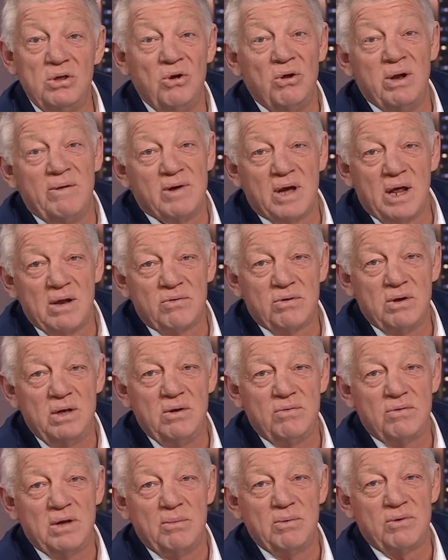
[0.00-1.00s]
You're never going to see
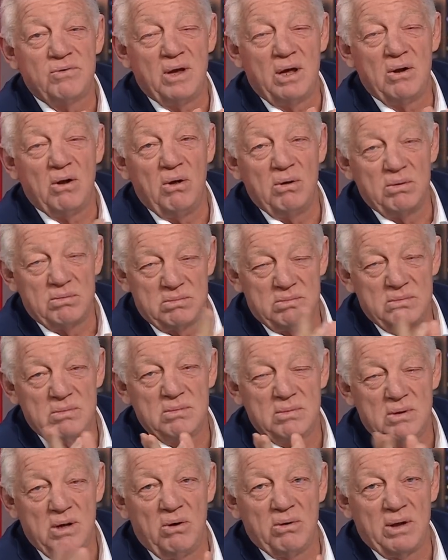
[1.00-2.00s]
this episode.
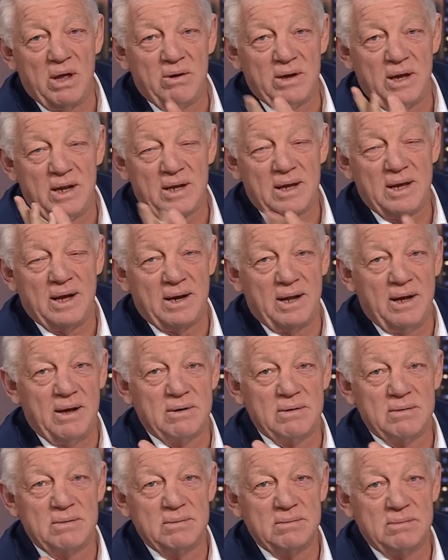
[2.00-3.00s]
I'll, I'll go and get it cut out.